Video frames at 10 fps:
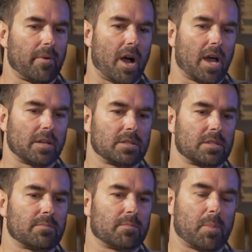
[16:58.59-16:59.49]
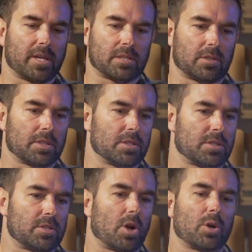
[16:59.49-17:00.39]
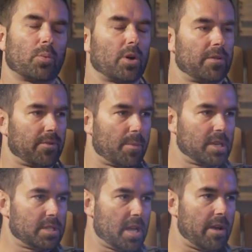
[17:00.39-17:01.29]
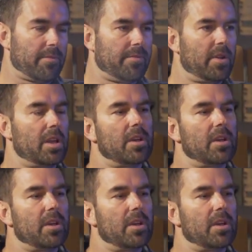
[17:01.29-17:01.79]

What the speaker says: I basically just started working for myself